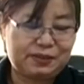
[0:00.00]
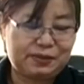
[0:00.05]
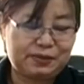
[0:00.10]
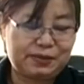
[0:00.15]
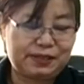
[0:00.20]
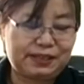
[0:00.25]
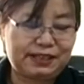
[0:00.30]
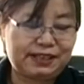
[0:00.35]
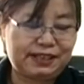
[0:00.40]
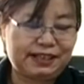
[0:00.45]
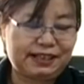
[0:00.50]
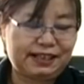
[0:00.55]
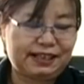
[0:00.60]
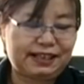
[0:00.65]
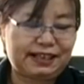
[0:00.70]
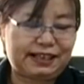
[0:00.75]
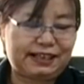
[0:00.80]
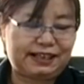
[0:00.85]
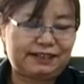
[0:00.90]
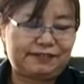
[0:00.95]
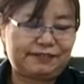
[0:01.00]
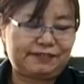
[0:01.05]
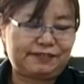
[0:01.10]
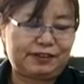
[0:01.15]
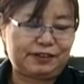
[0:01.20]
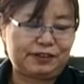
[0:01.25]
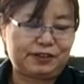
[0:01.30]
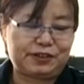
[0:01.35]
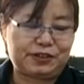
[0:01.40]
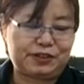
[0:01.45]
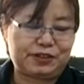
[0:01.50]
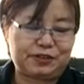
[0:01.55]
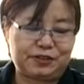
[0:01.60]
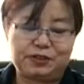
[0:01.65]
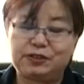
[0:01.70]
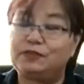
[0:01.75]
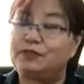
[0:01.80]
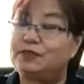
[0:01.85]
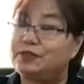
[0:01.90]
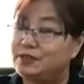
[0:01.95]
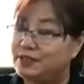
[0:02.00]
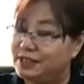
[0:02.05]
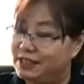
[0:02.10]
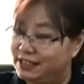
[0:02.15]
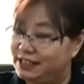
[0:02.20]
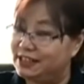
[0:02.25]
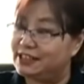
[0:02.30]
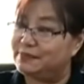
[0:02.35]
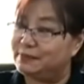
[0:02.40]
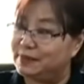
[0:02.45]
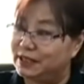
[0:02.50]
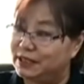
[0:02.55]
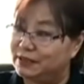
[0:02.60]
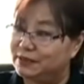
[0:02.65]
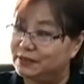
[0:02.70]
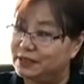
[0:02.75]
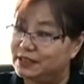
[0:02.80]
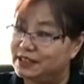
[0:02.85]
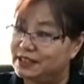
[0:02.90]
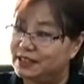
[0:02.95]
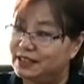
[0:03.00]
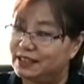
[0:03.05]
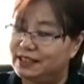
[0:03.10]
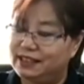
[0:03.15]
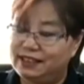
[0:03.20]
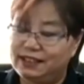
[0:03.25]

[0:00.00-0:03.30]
we have allocation of 26 megawatts,